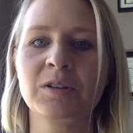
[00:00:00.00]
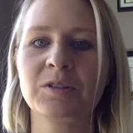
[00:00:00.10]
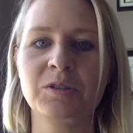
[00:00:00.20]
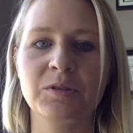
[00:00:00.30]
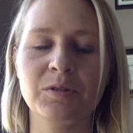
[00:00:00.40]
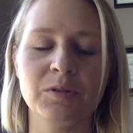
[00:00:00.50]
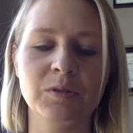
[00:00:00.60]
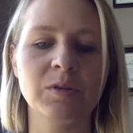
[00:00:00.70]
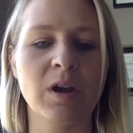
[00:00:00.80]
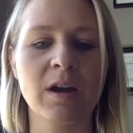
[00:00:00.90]

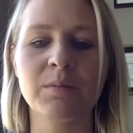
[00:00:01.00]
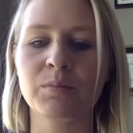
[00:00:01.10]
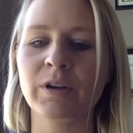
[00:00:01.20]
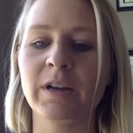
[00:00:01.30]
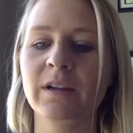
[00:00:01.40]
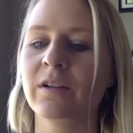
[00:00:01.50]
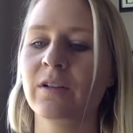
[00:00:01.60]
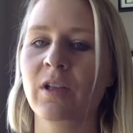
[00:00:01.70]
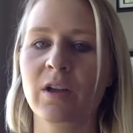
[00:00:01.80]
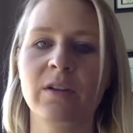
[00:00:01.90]
to not bring a
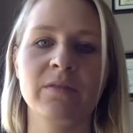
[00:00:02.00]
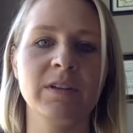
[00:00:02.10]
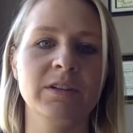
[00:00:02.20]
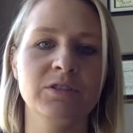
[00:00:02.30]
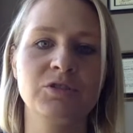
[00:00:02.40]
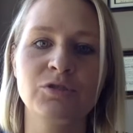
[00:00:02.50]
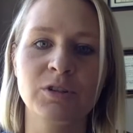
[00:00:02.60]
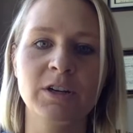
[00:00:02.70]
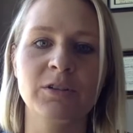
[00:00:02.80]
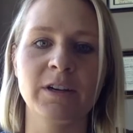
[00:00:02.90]
lot of these
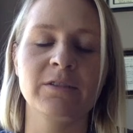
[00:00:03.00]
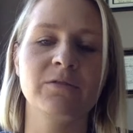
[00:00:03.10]
triggering